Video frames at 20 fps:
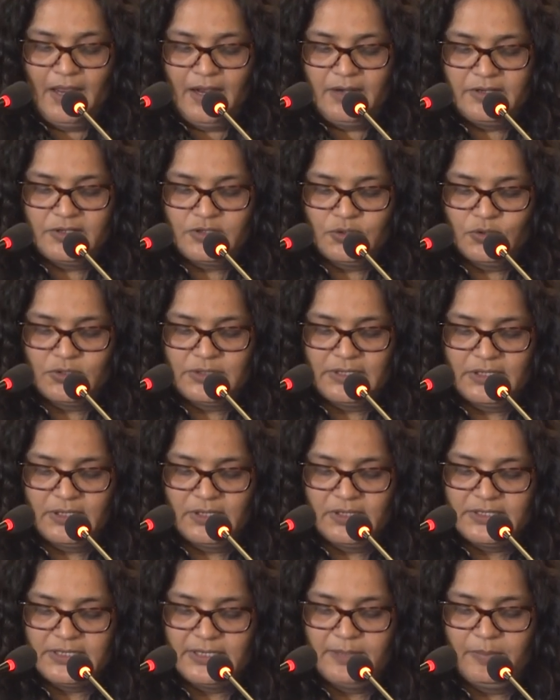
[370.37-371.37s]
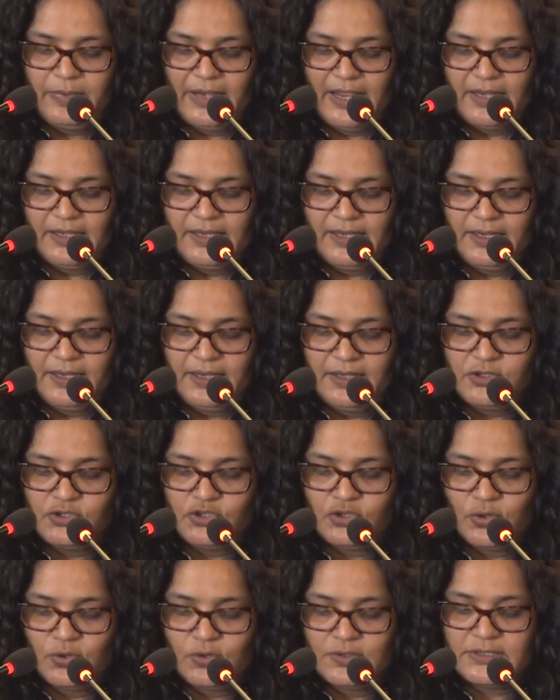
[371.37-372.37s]
Resource adequacy planning
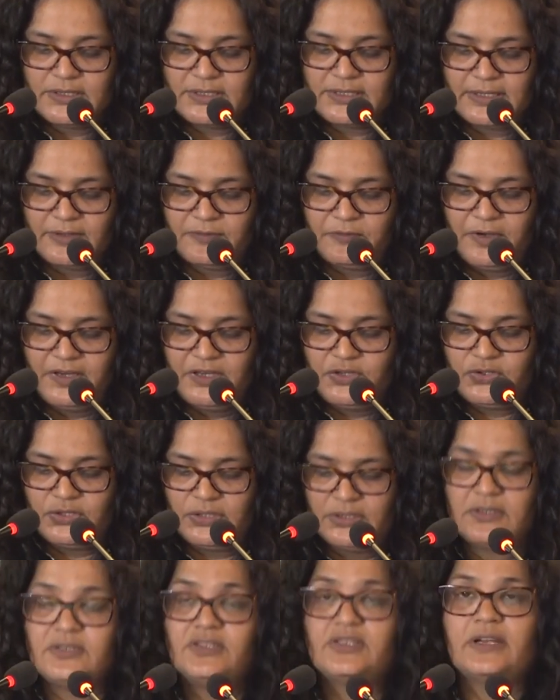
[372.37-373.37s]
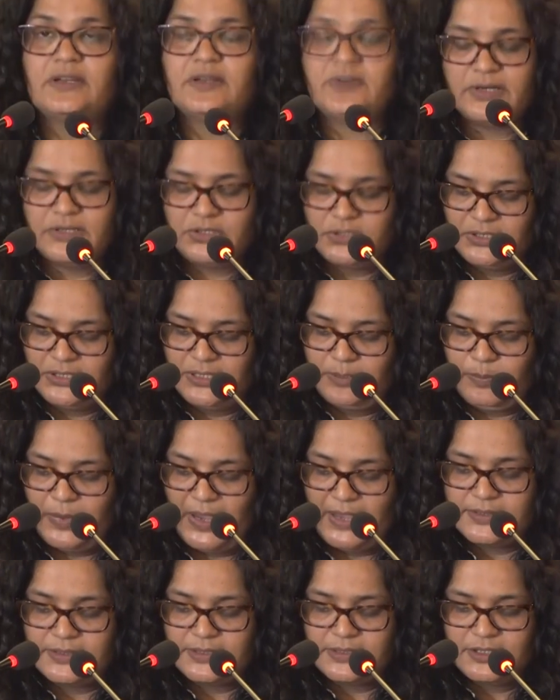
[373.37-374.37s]
ensures a sufficient generation
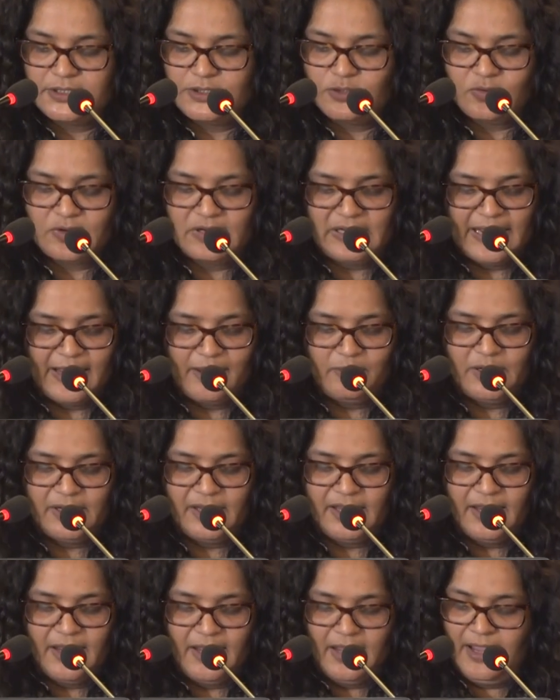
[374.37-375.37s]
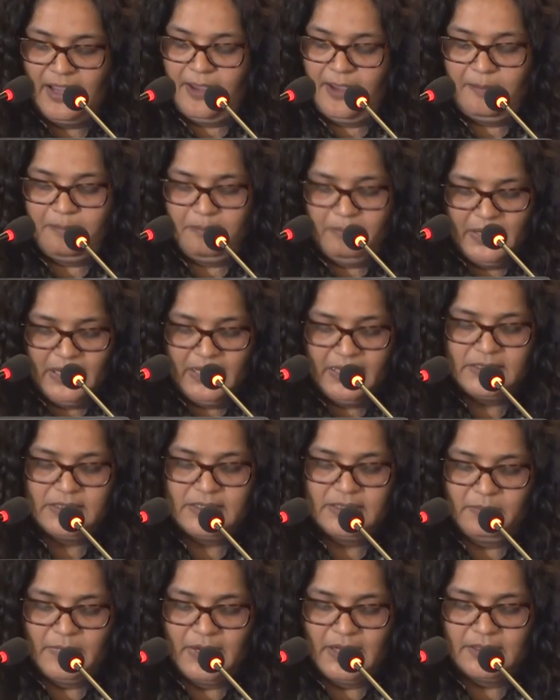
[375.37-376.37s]
capacity to reliably meet
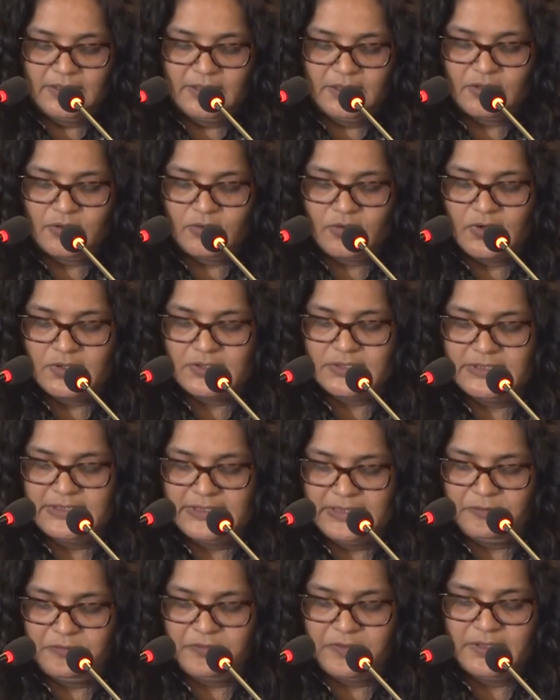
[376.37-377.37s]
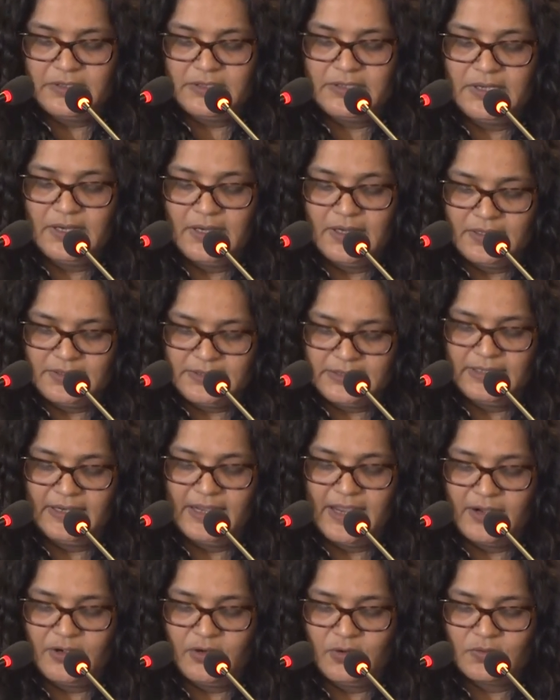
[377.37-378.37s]
demand across different
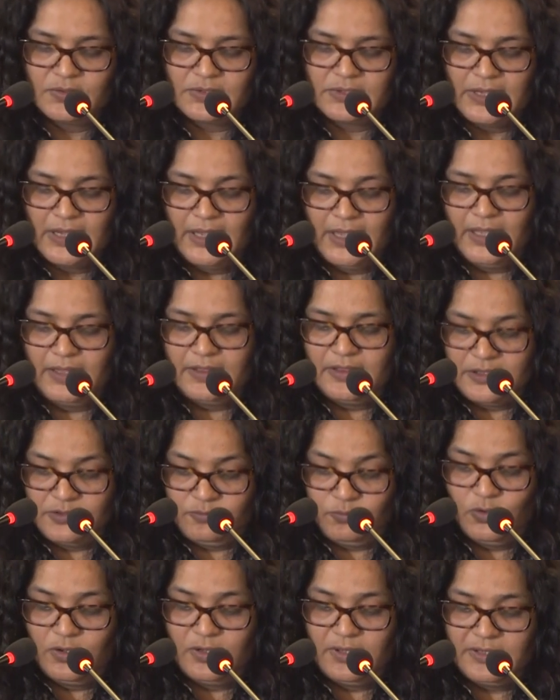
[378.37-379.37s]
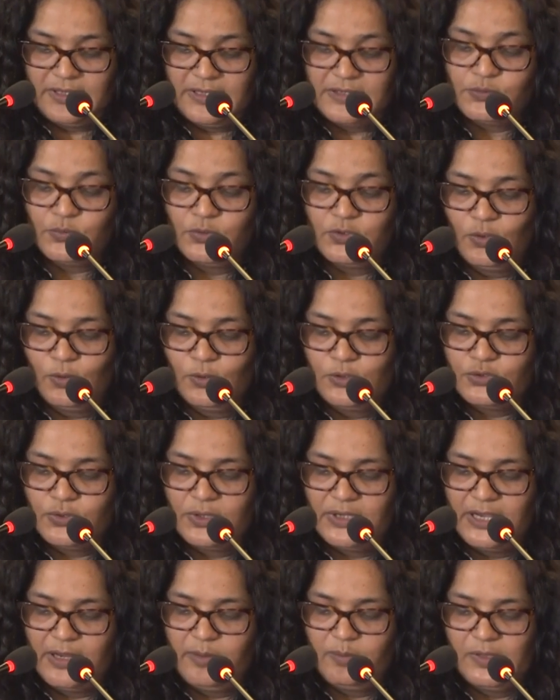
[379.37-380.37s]
scenarios. This would also
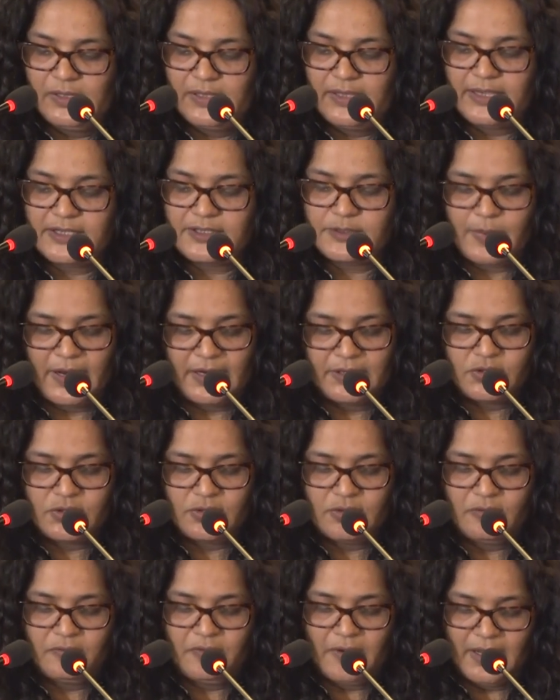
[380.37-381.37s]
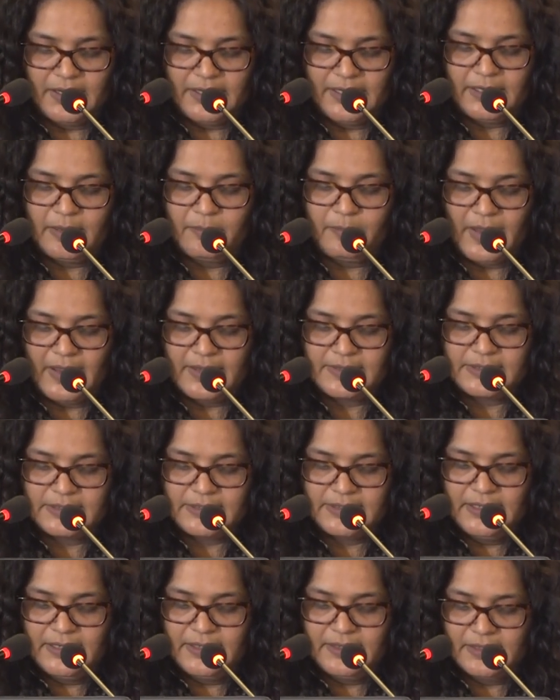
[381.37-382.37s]
enable the expansion of RE
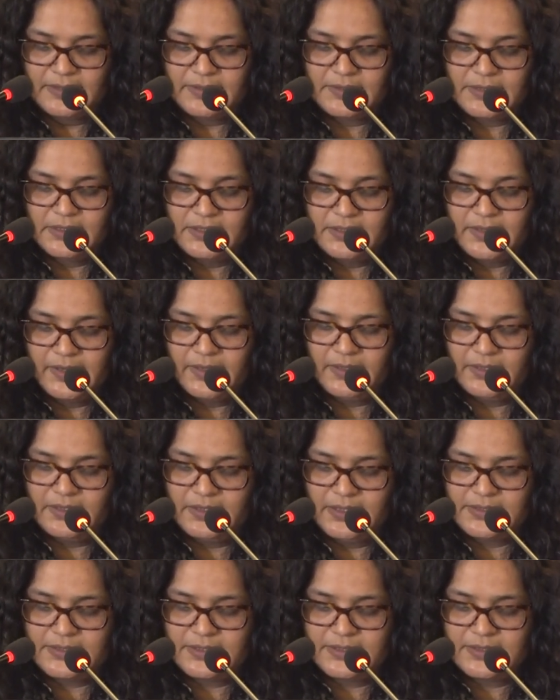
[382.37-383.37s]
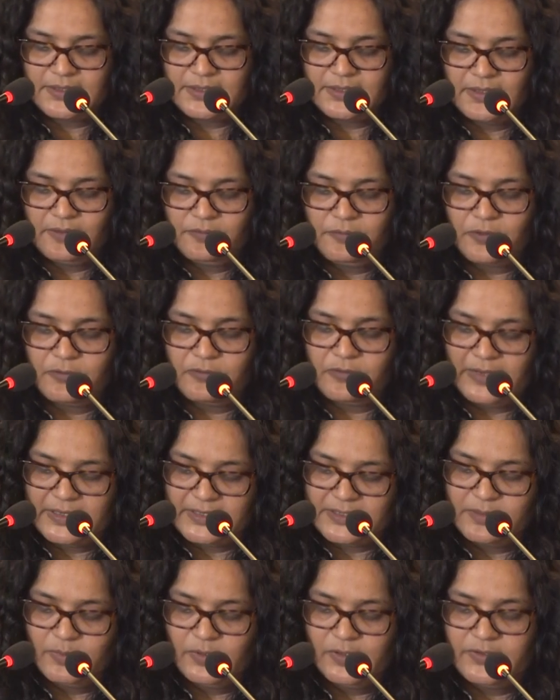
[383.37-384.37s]
capacity, considering the necessity for
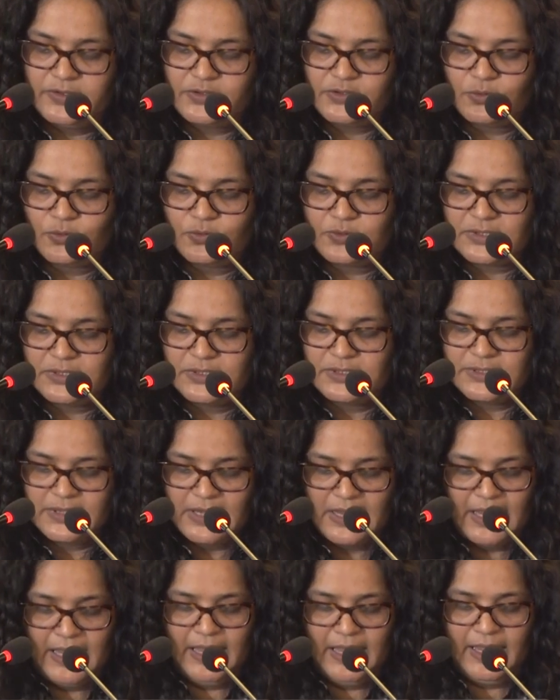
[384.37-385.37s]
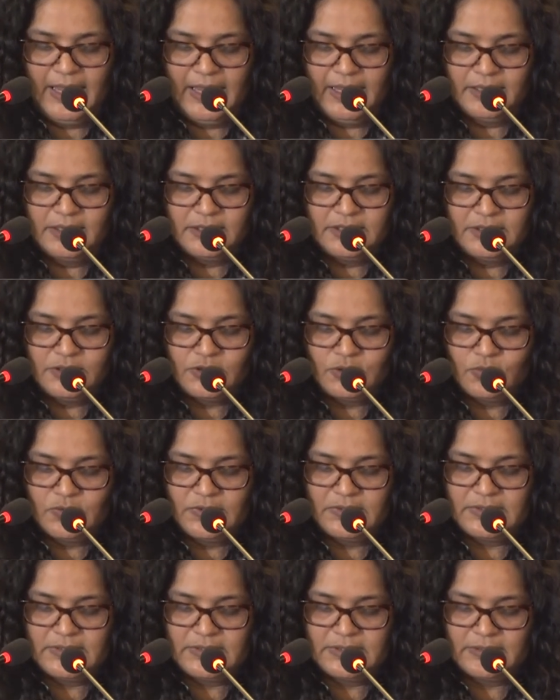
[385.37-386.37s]
flexible resources, energy
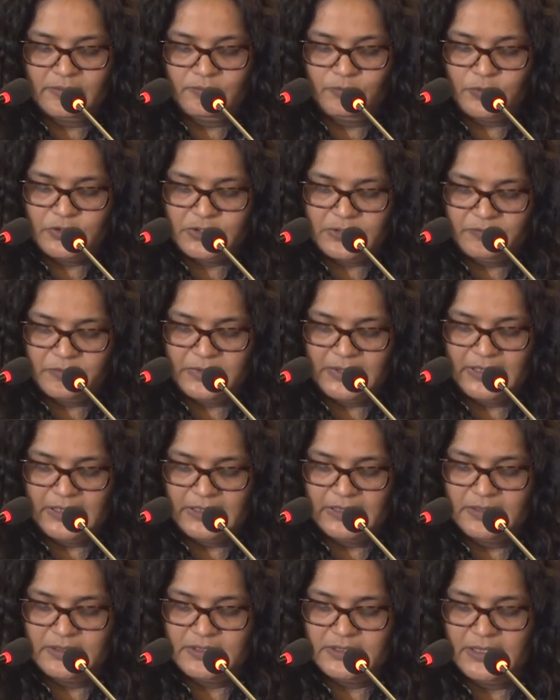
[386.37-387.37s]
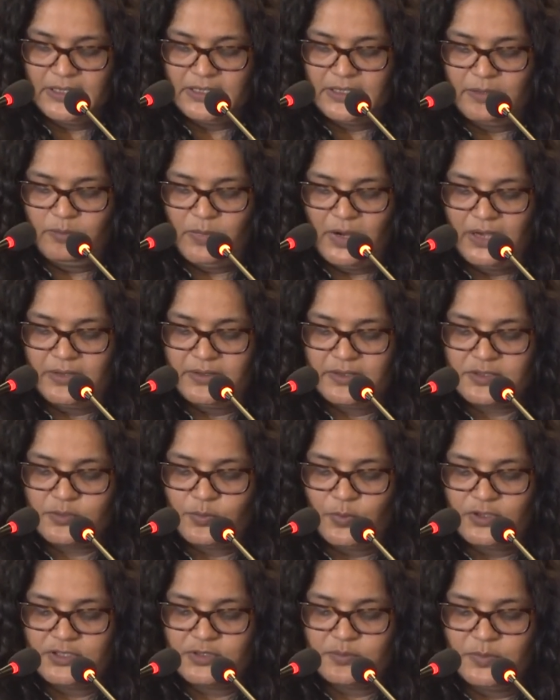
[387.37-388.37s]
storage system for shifting energy, and demand
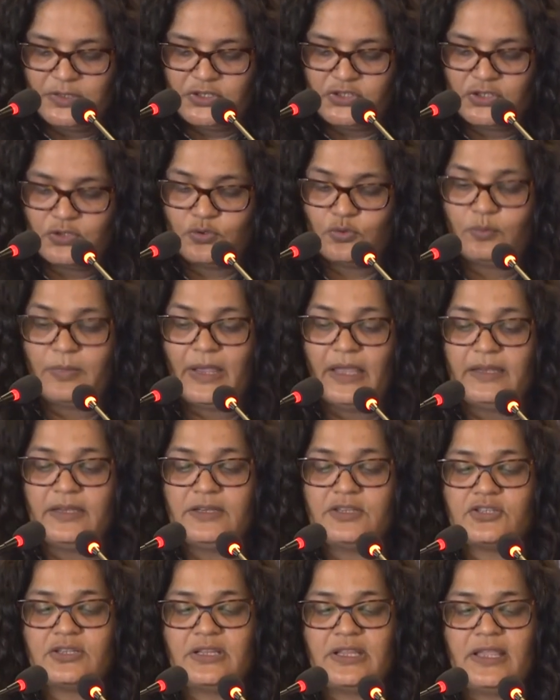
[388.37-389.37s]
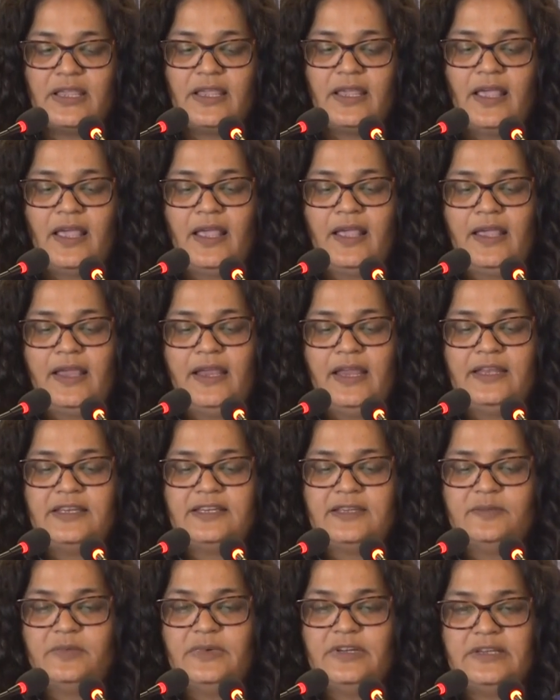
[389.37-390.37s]
response measure to manage the
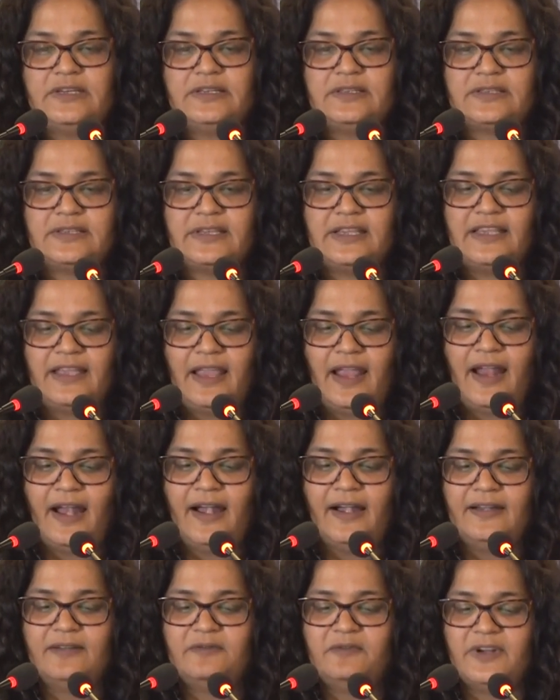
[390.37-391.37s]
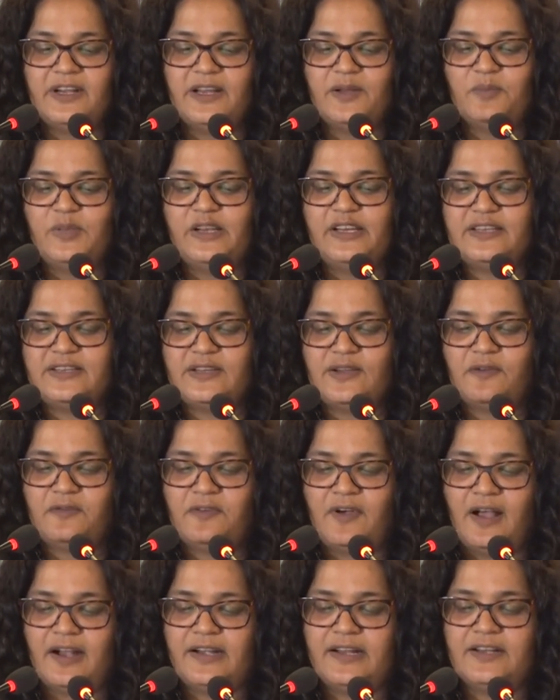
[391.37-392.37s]
intermittency and variability of
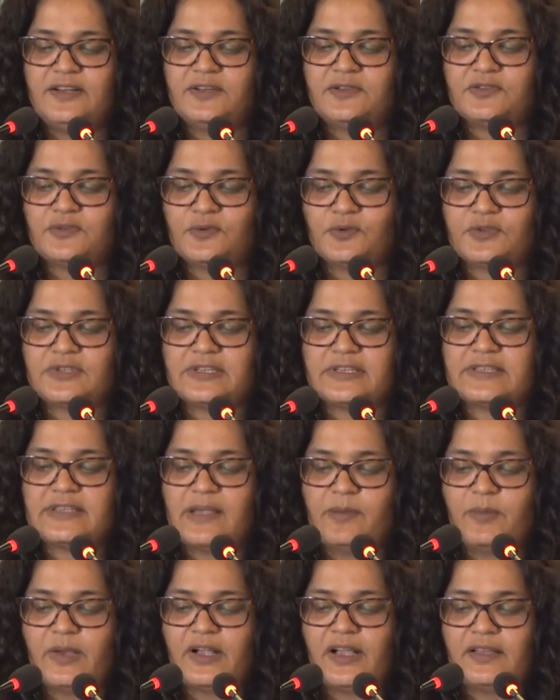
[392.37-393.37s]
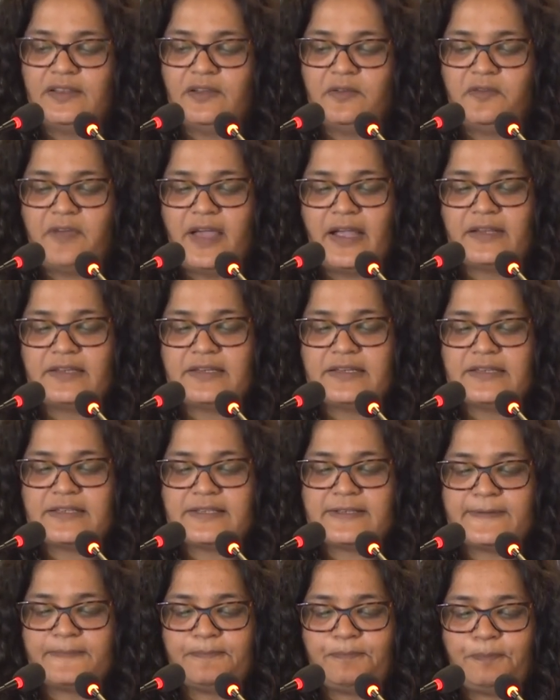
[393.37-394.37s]
RE resources, among other factors.